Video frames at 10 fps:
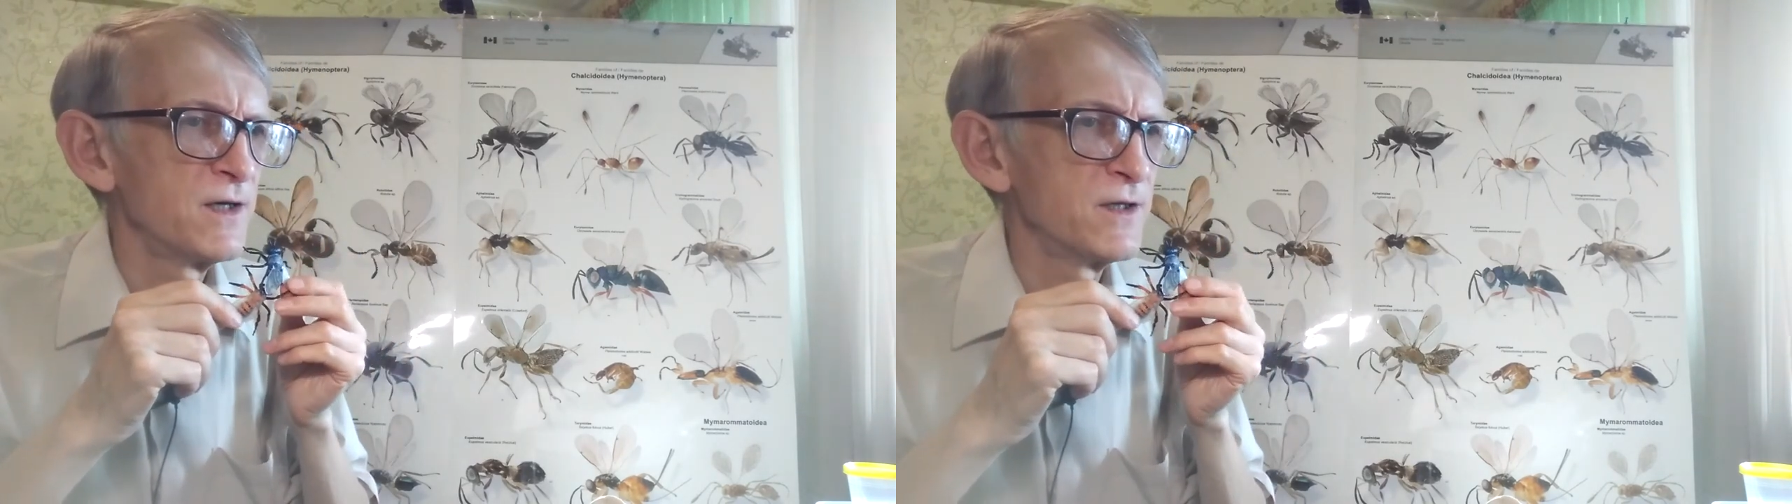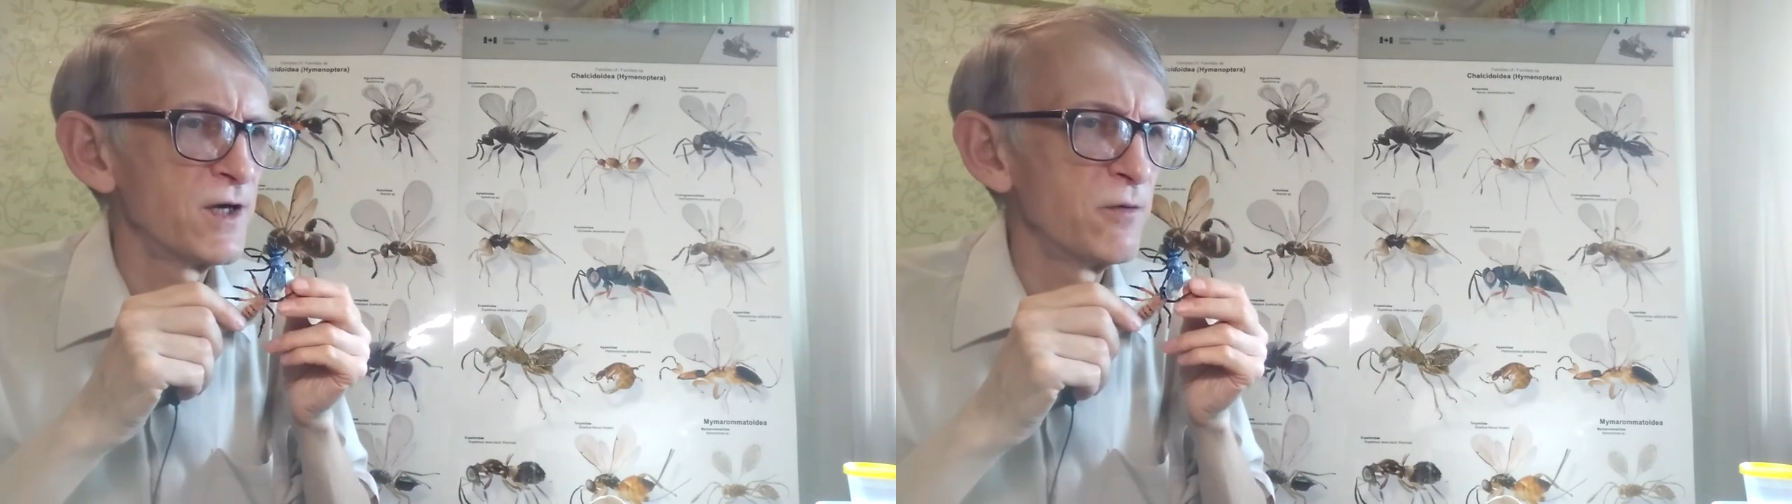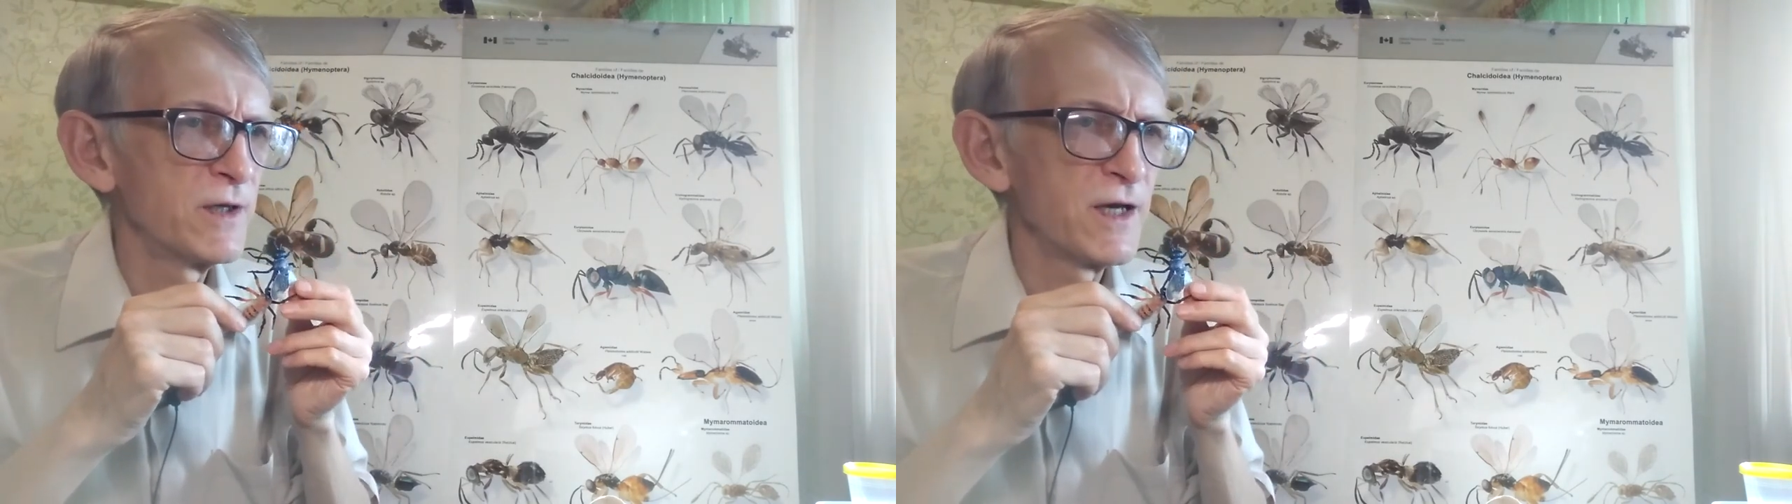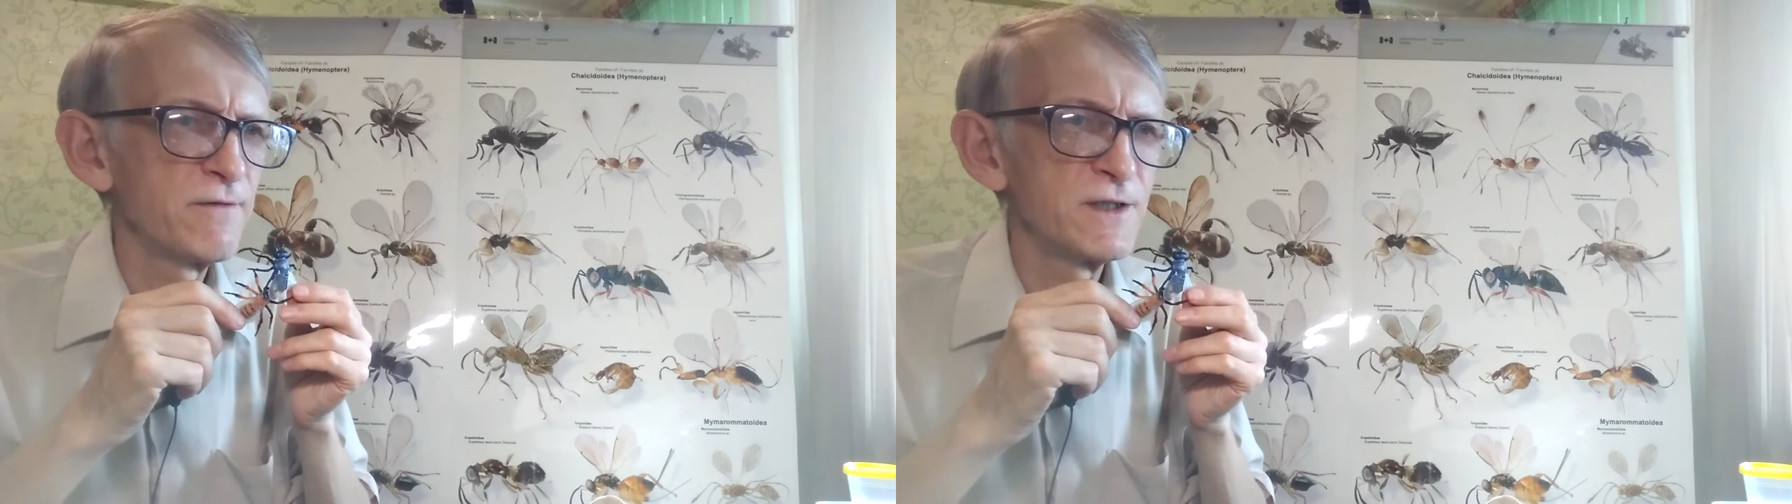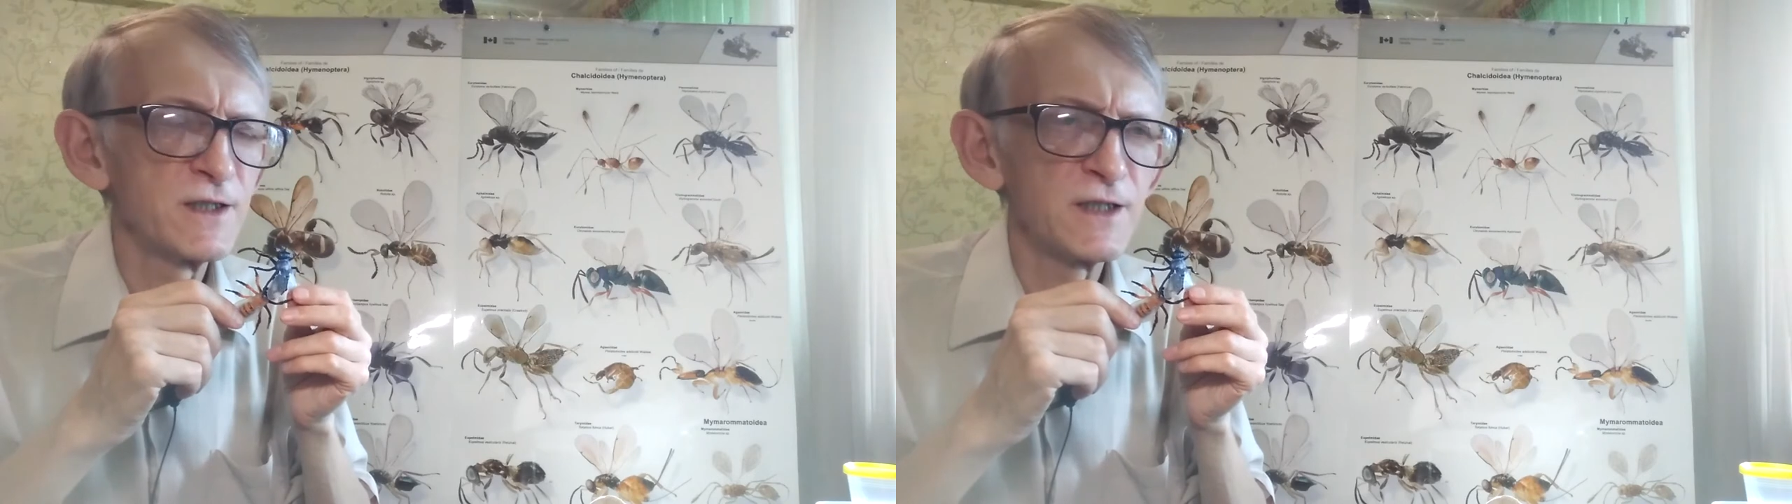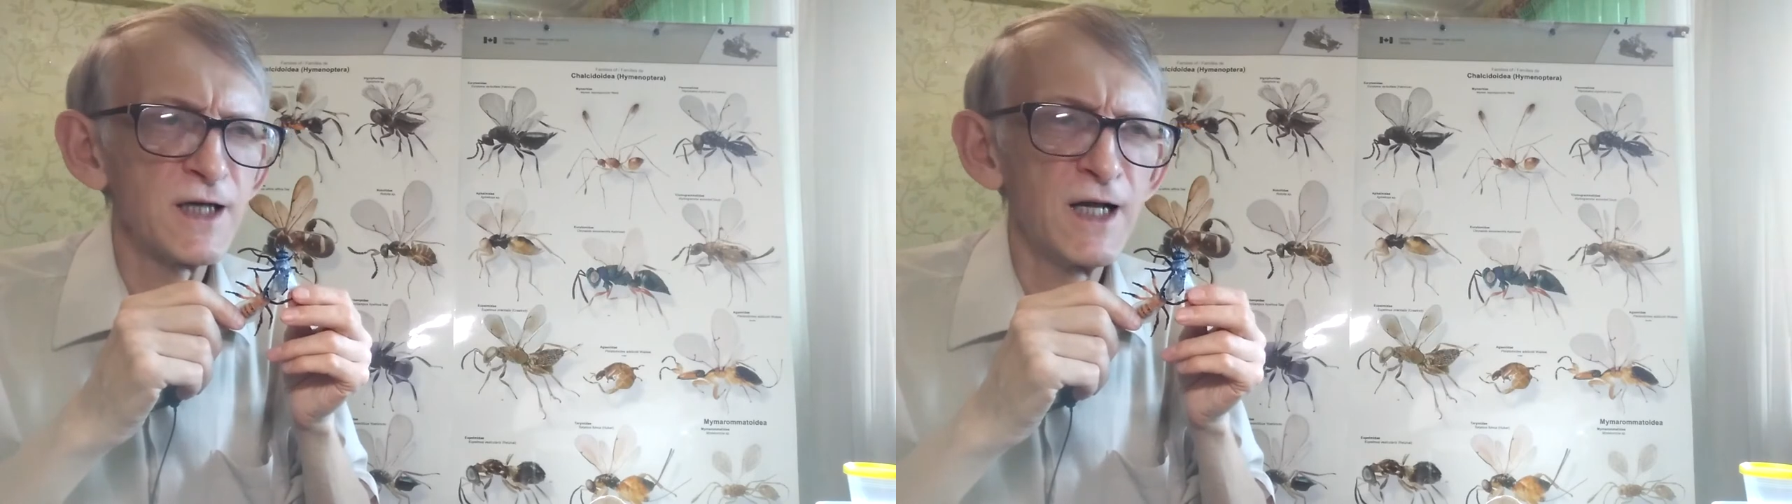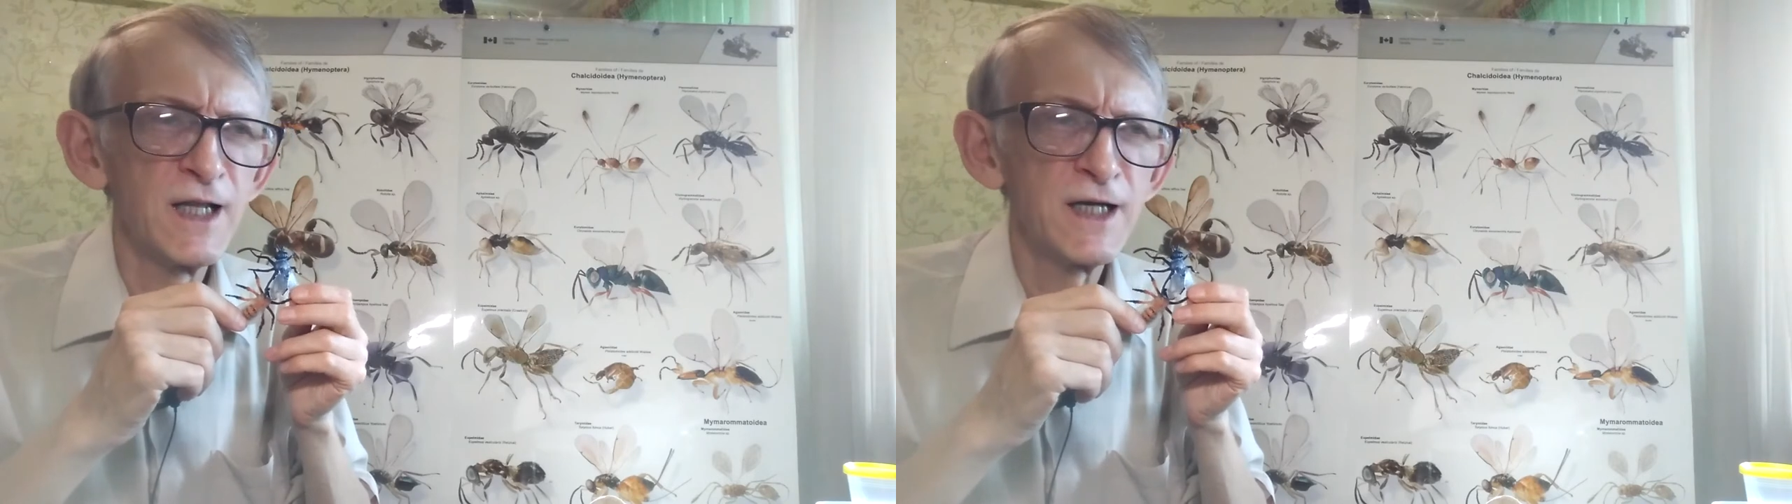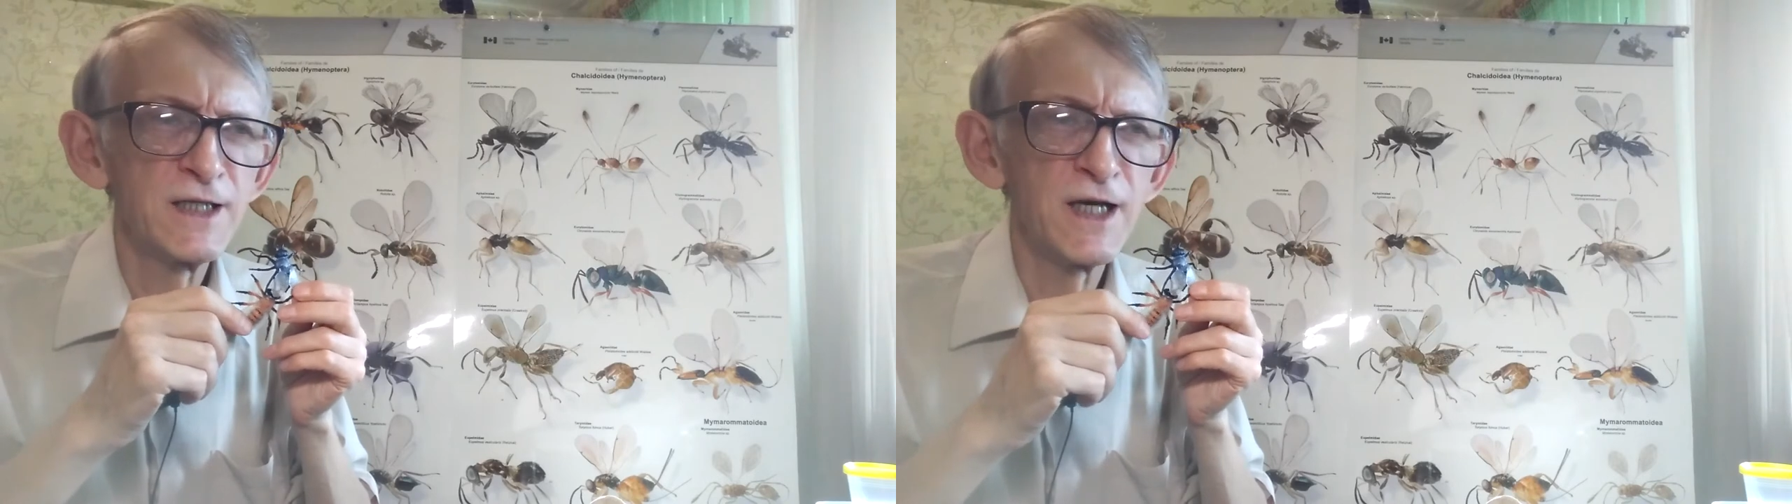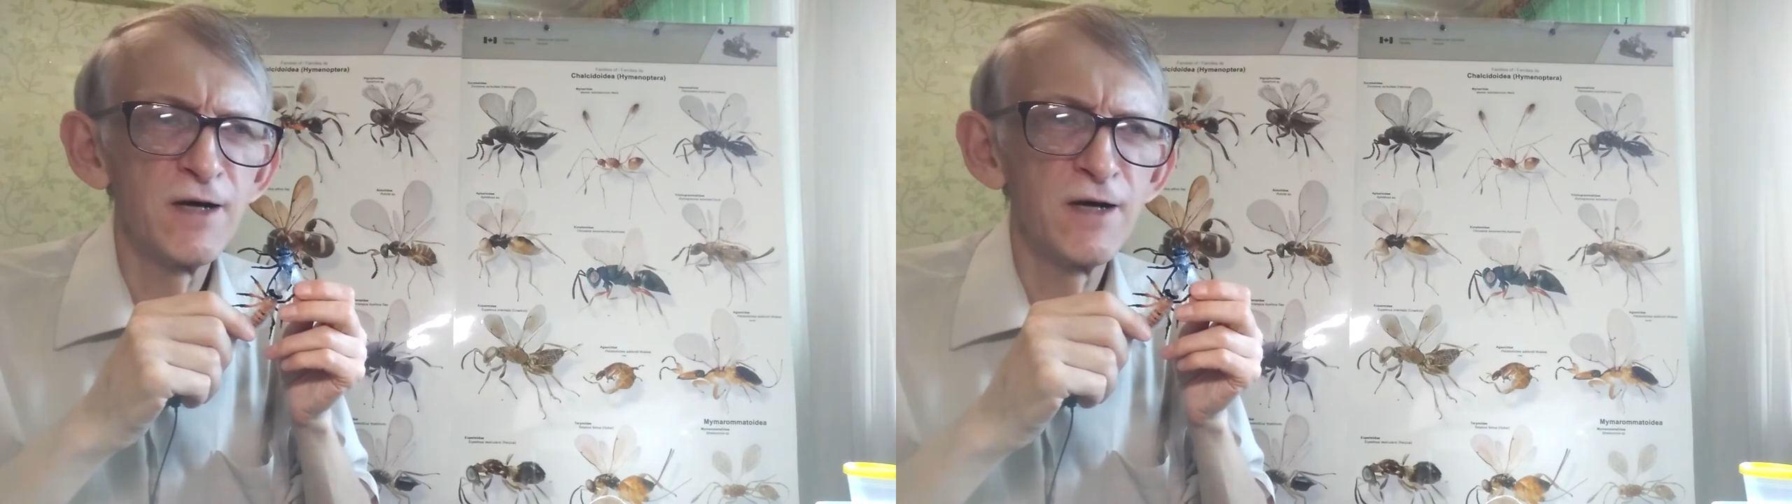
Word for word: Yeah, when I visited Alanya,